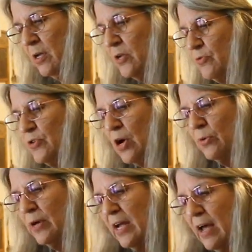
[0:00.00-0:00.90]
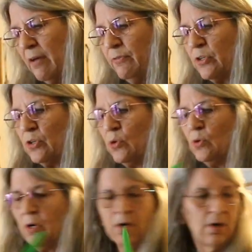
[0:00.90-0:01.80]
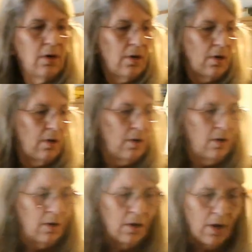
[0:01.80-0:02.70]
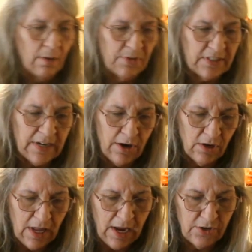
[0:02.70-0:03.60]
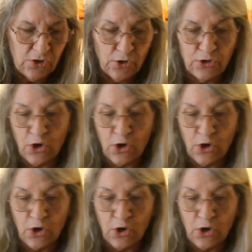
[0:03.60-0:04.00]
You don't have to sterilize your